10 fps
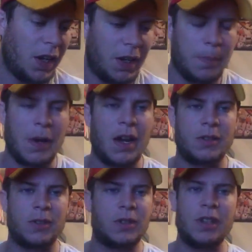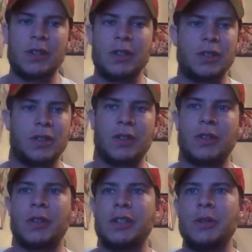can't get past the Steelers. It's a
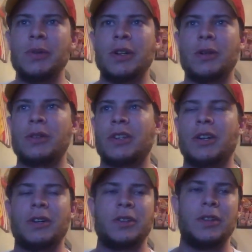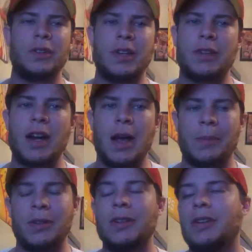32-year-old curse. It'll never
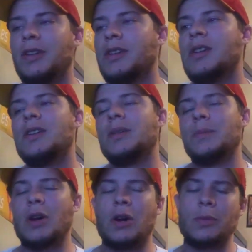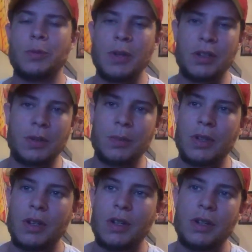happen. Mahomes beats them.
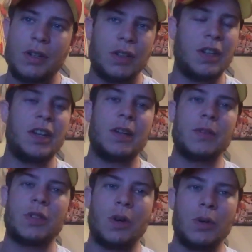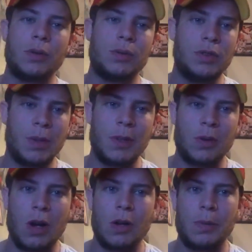Then they give us the whole Jimmy
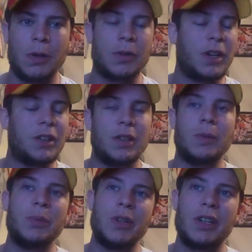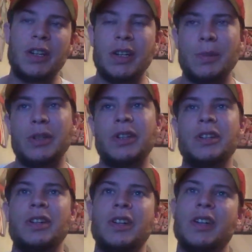Garoppolo thing. Then we beat him, and
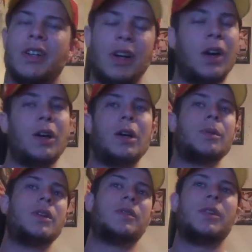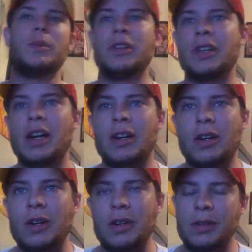then, if he wouldn't have got
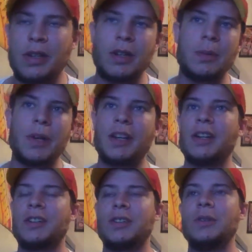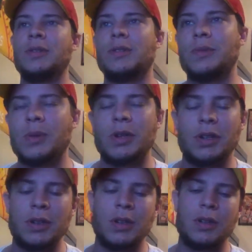hurt, making excuses for
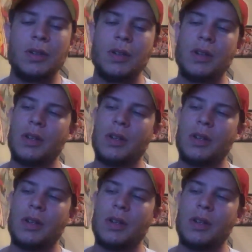it. And